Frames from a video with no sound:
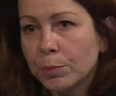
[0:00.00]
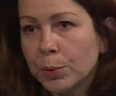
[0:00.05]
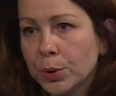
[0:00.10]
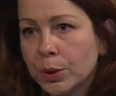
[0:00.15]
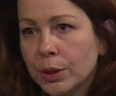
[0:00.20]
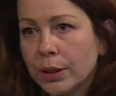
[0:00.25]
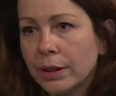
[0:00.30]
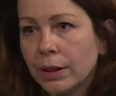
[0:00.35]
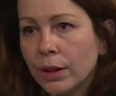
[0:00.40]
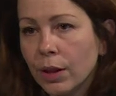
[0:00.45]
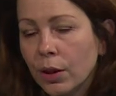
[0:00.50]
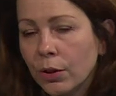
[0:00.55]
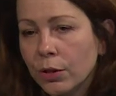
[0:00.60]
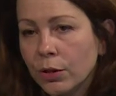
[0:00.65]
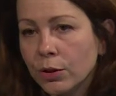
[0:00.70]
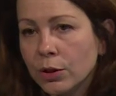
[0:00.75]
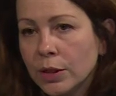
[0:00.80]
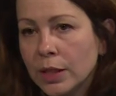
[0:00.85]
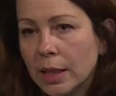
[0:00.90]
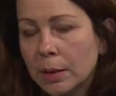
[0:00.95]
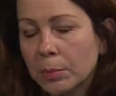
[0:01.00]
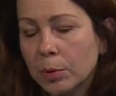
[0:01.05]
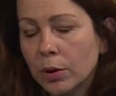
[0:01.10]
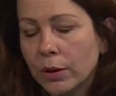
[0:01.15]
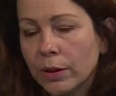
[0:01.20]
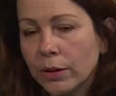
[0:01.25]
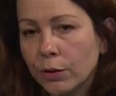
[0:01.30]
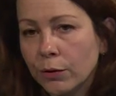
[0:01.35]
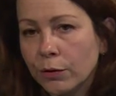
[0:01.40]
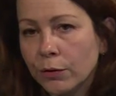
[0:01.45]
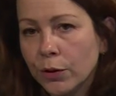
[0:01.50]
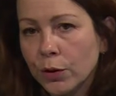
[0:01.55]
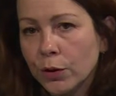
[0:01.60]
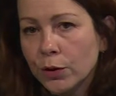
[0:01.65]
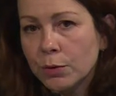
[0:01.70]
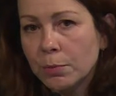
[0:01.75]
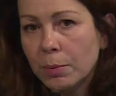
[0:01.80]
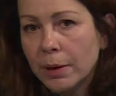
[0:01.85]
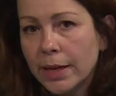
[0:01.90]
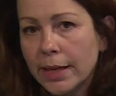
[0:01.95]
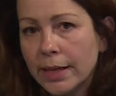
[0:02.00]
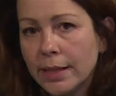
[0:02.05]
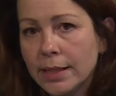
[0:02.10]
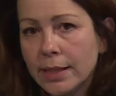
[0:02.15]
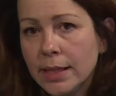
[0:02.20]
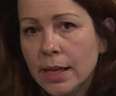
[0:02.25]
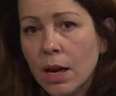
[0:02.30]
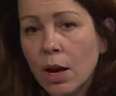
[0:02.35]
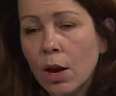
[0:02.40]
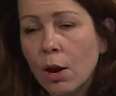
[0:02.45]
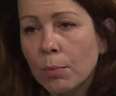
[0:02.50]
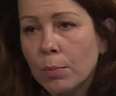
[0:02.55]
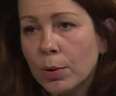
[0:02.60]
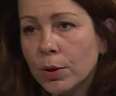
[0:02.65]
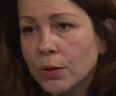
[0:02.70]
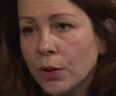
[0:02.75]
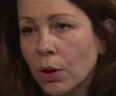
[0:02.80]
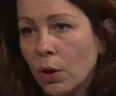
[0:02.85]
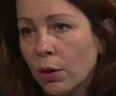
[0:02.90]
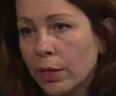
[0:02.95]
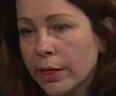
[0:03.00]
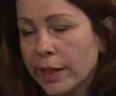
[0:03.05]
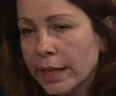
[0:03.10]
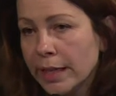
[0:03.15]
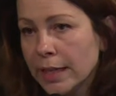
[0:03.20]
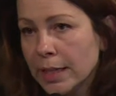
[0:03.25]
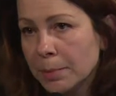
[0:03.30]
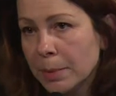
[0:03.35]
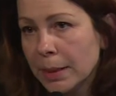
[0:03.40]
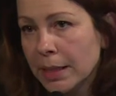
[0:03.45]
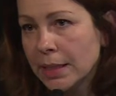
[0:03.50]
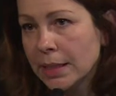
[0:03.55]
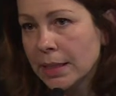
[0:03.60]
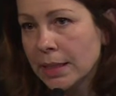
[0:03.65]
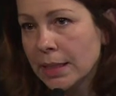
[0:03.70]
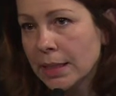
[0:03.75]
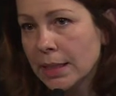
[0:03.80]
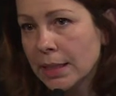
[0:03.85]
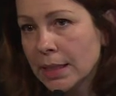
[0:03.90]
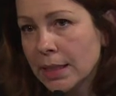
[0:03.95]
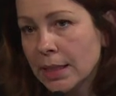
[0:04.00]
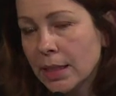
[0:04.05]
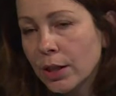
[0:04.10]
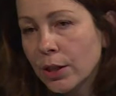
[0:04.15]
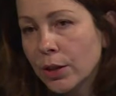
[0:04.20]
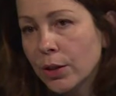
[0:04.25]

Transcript: put in on the table in the first place, plus all the expenses